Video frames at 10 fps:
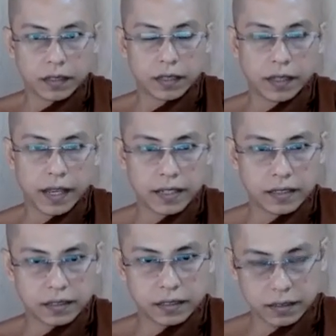
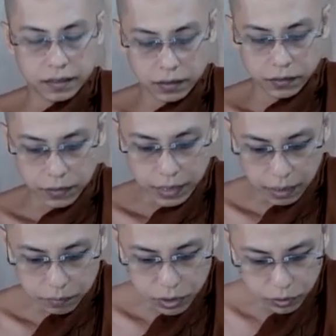Then we
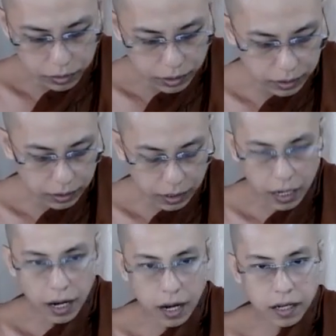come to the
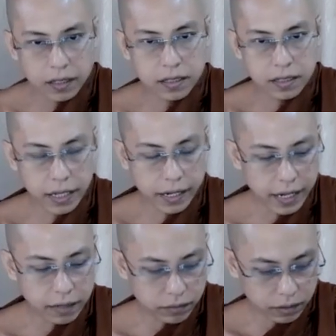
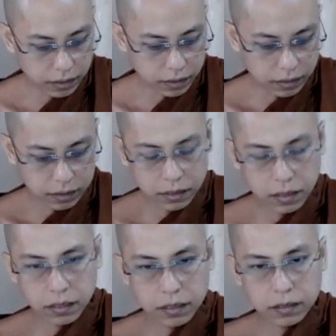second
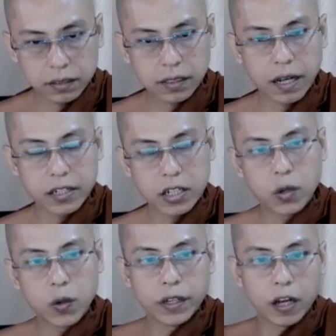
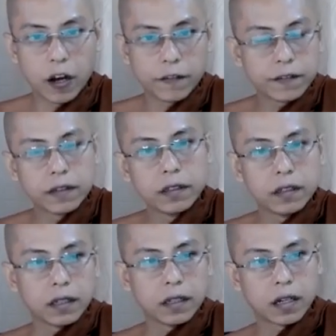category of
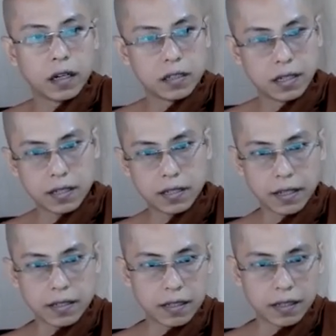
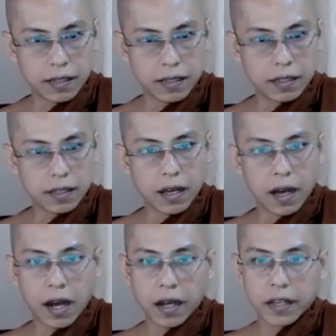consciousness, the
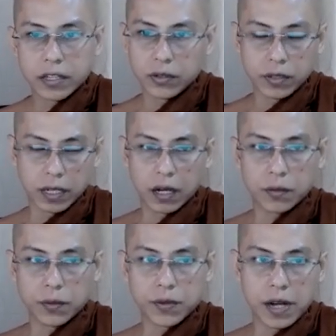ahetuka,
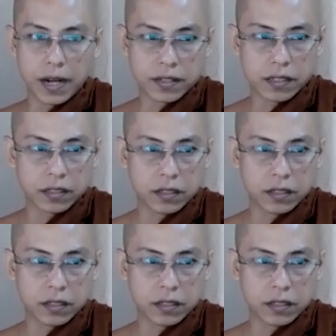rootless.